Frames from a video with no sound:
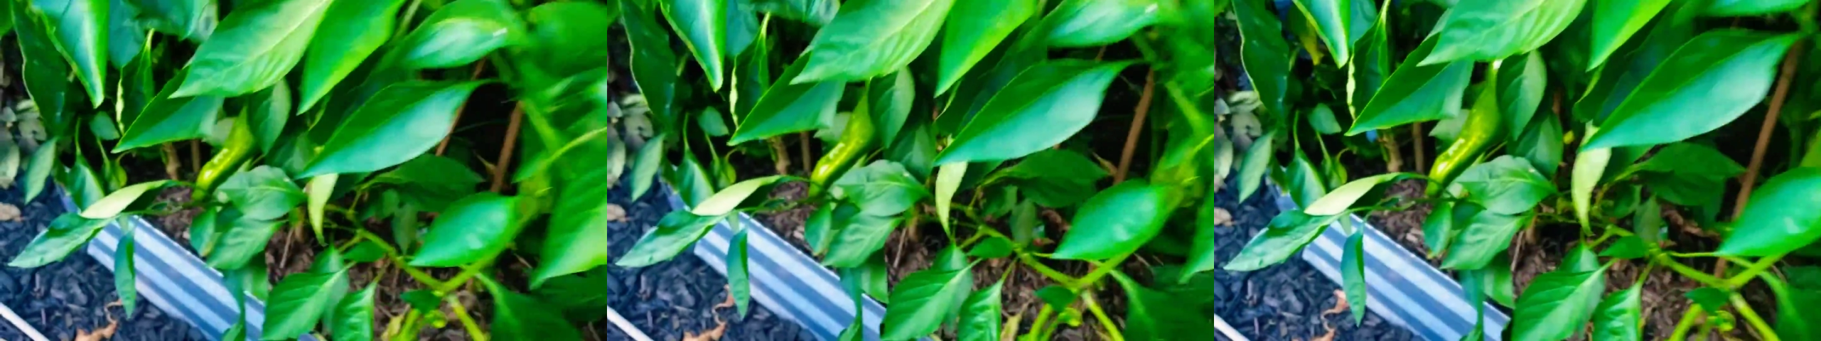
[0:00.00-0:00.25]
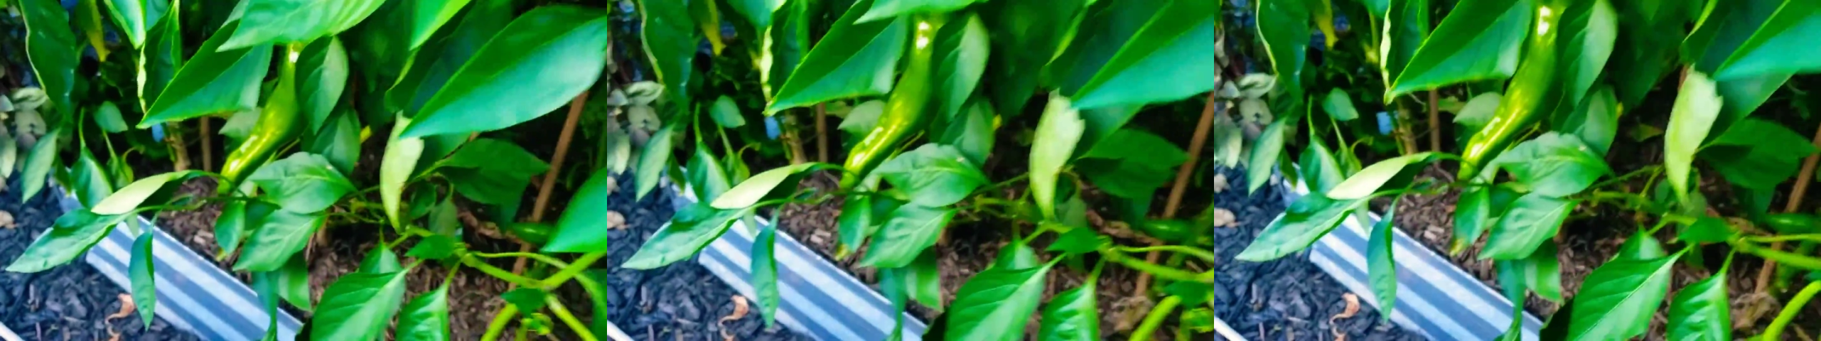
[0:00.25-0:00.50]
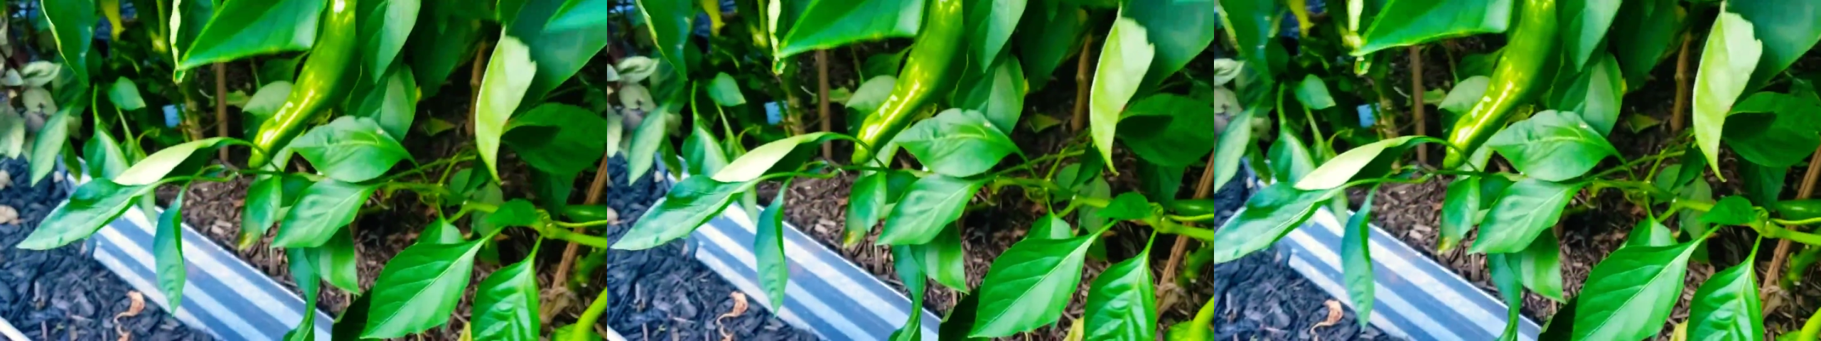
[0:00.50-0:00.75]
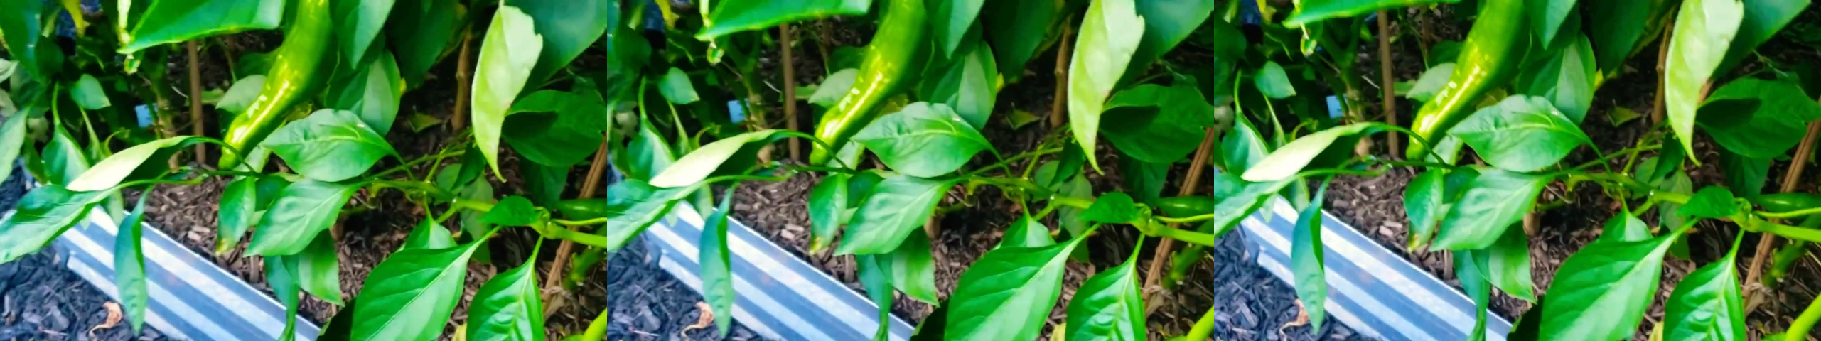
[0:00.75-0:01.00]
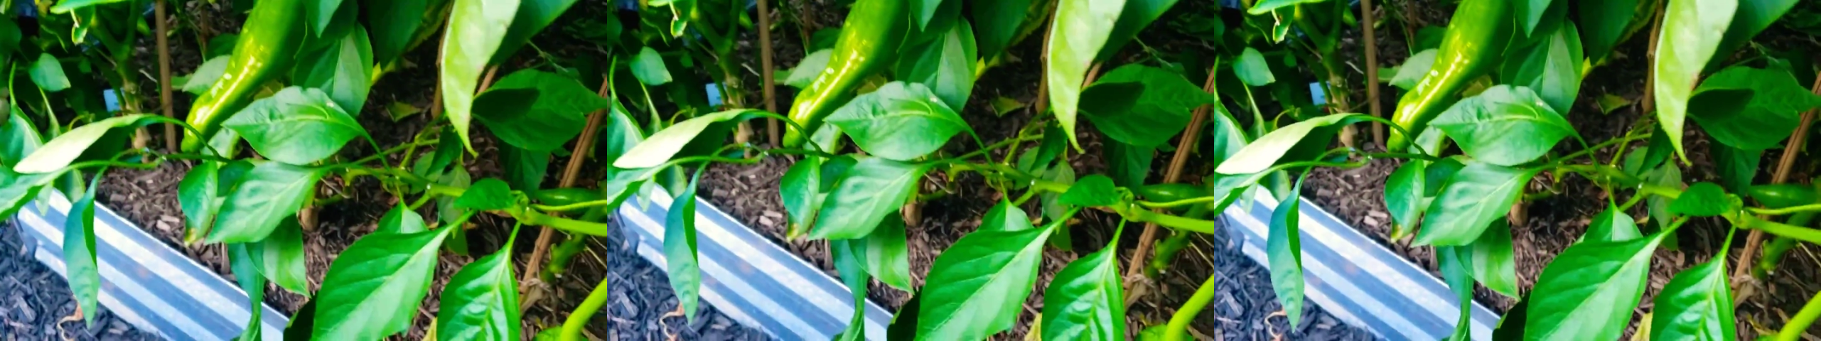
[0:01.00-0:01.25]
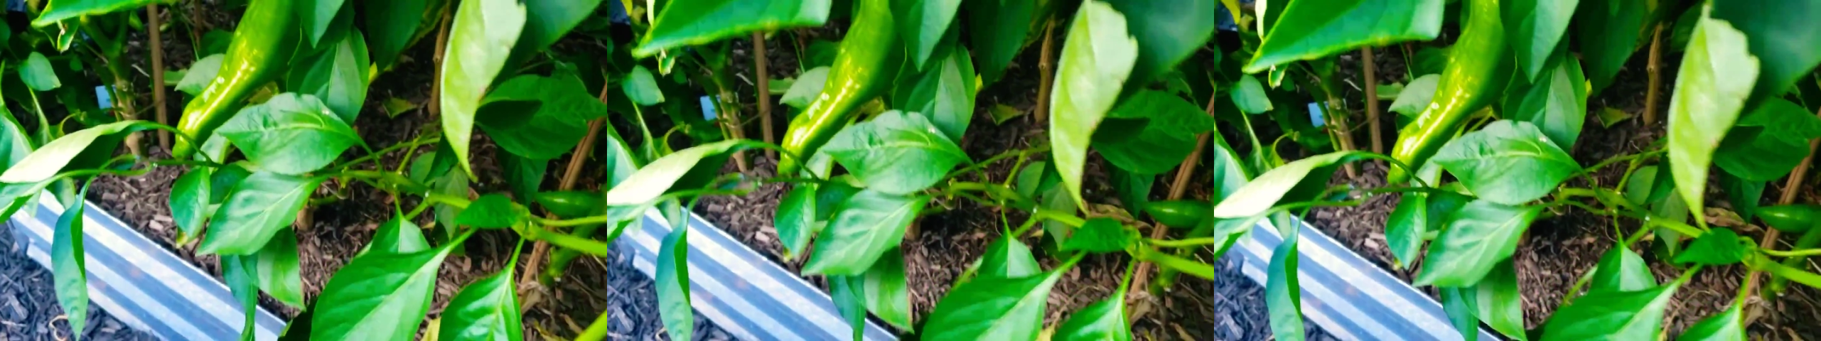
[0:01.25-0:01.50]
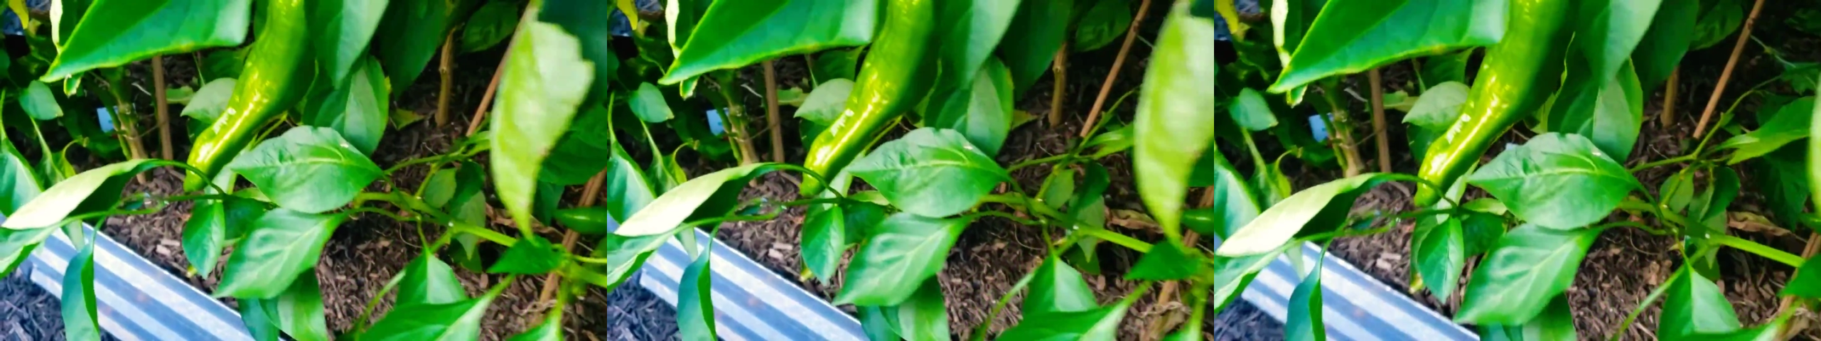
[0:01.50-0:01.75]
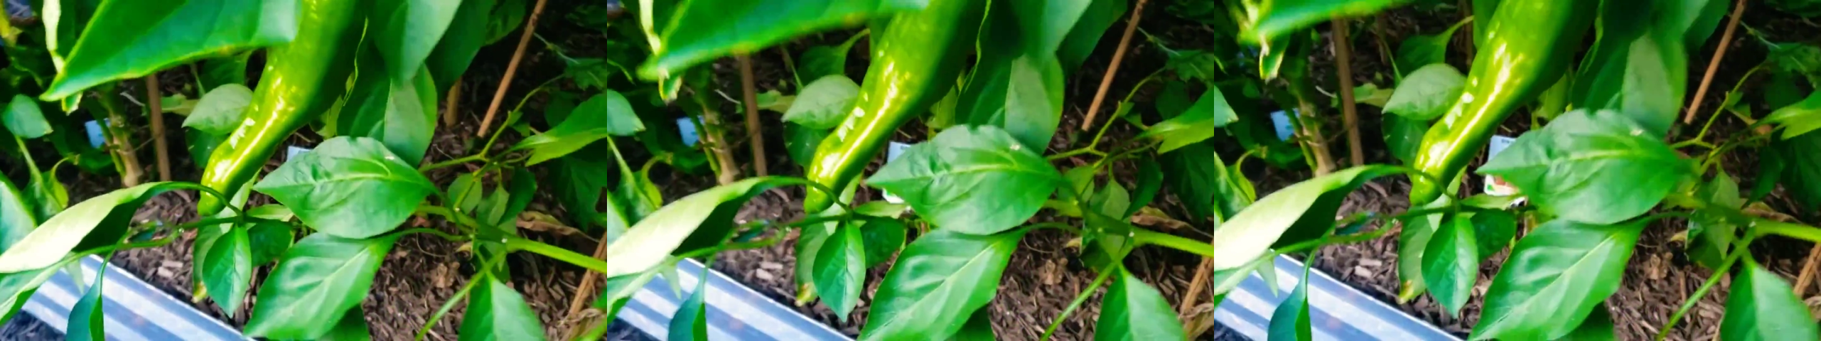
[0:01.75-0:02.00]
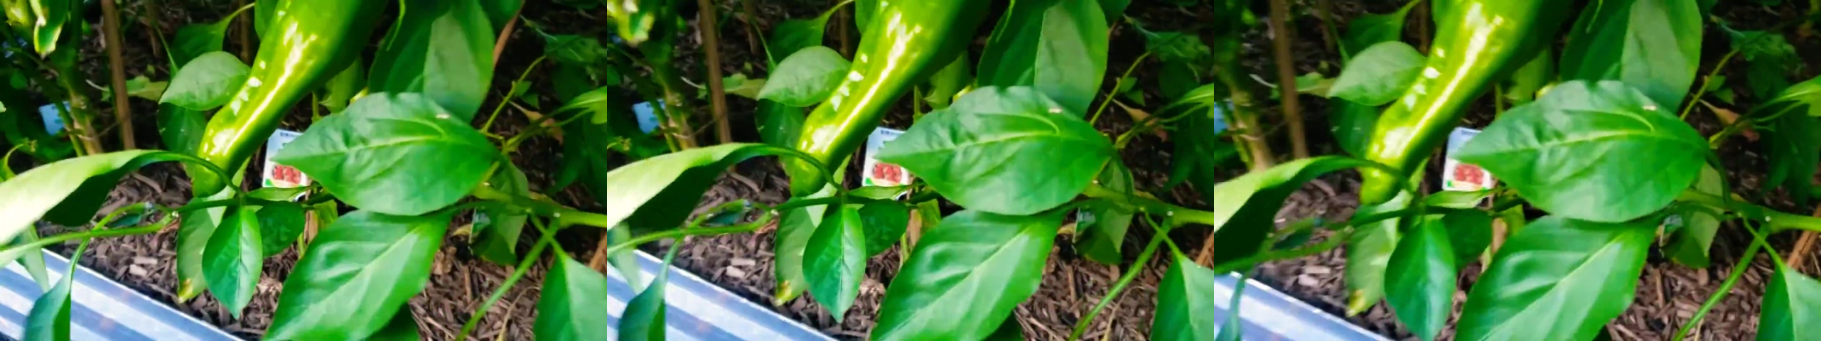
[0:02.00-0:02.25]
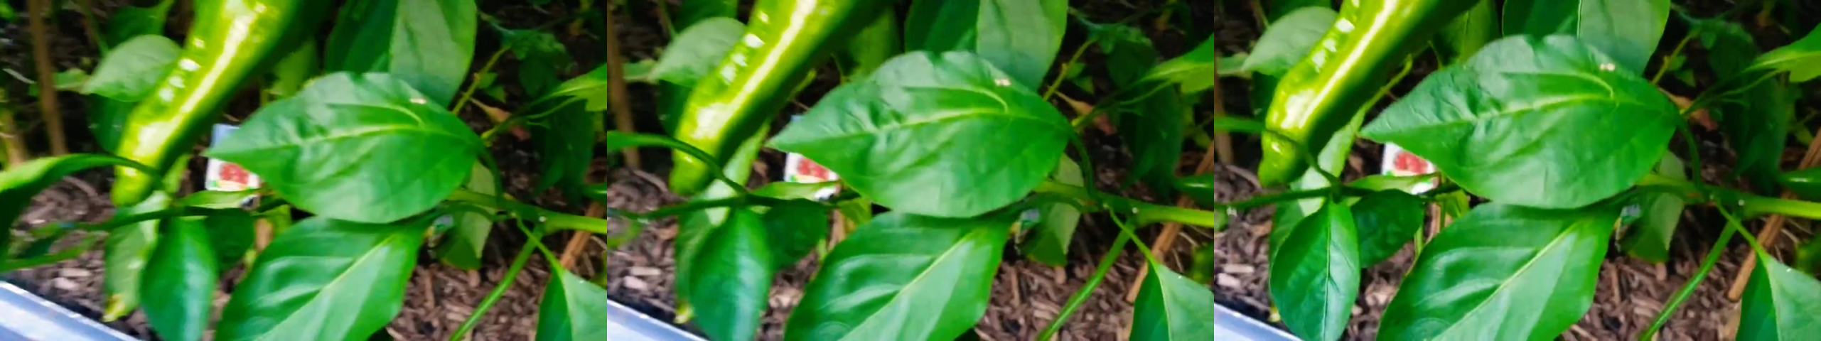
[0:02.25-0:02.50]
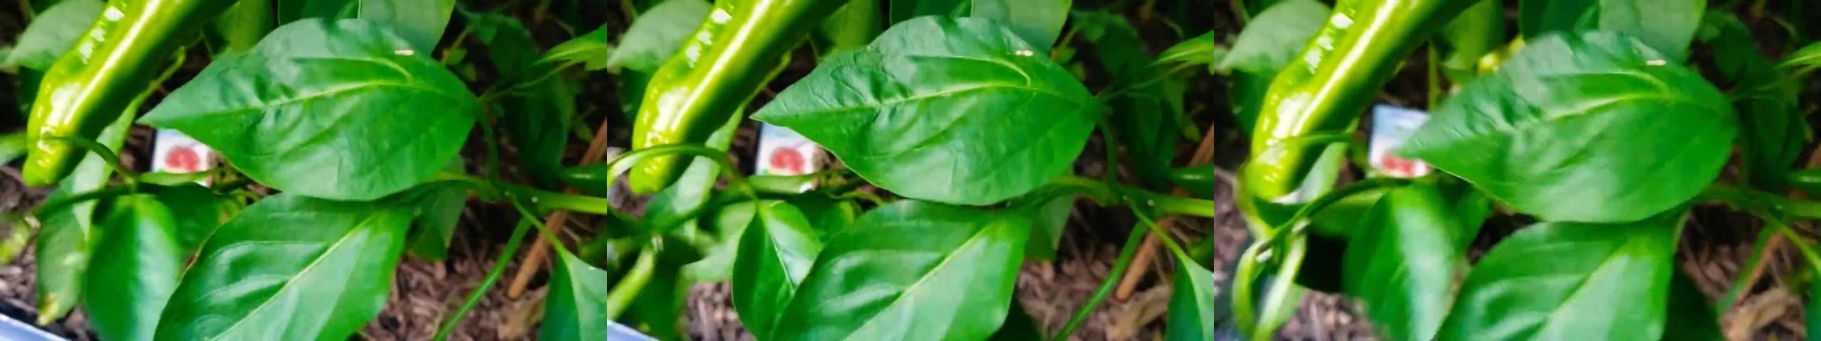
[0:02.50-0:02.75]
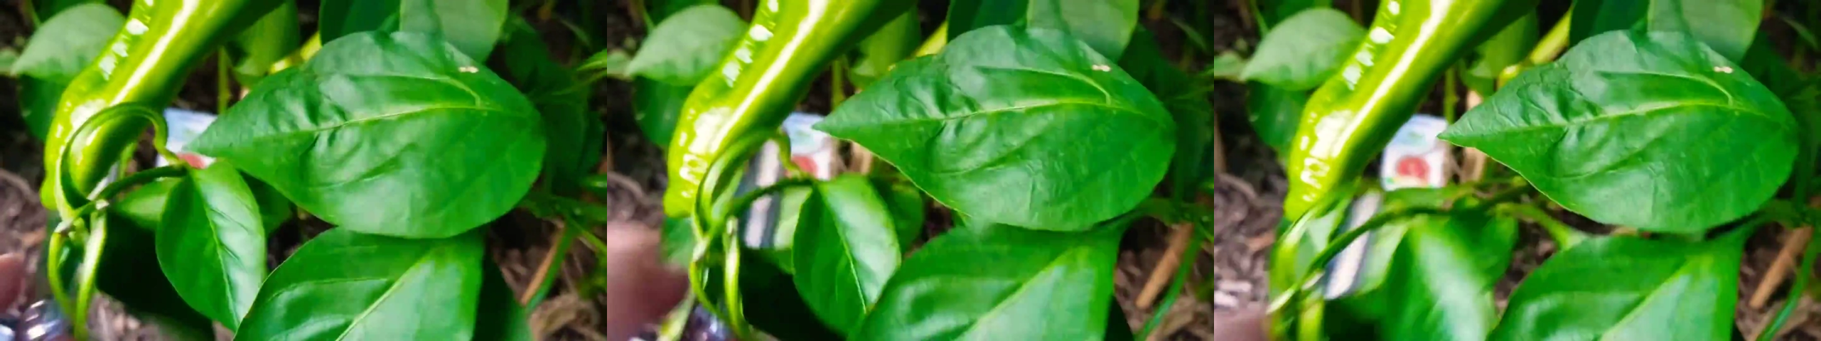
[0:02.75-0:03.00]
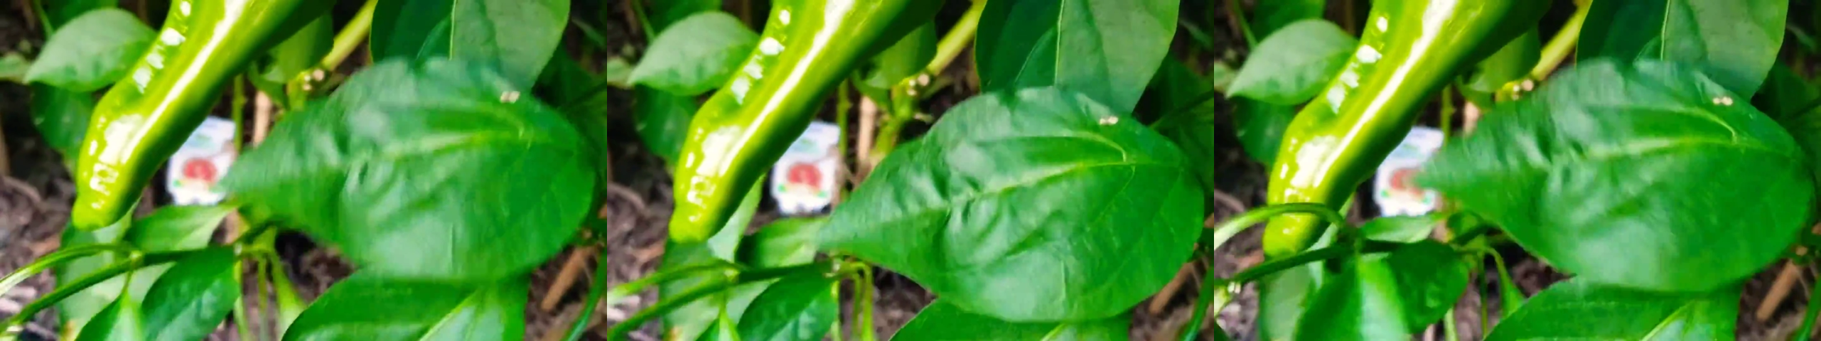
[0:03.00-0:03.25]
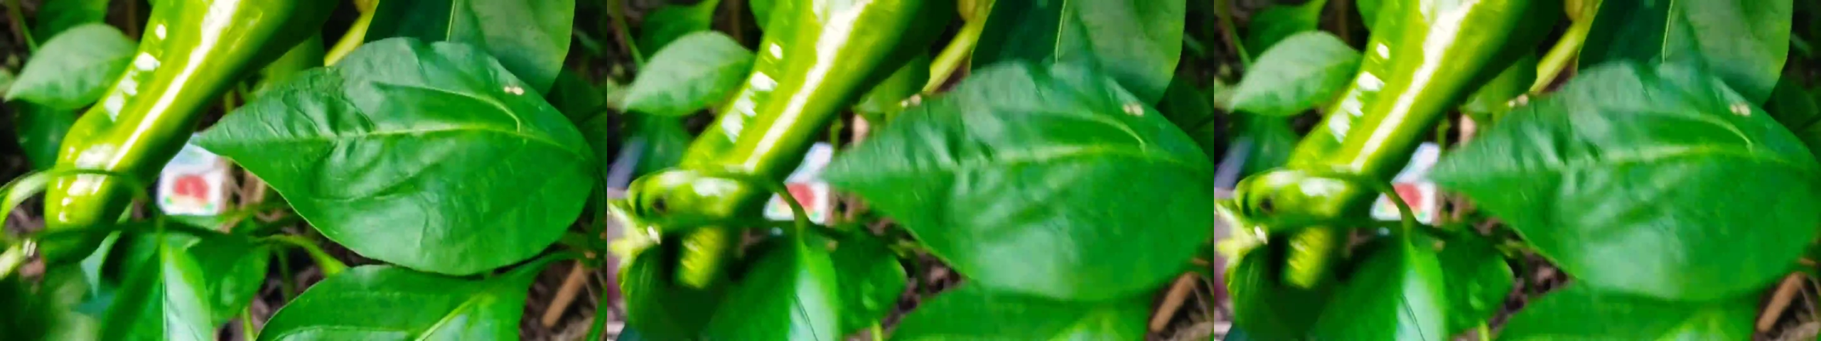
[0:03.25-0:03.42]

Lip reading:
(no speaker visible)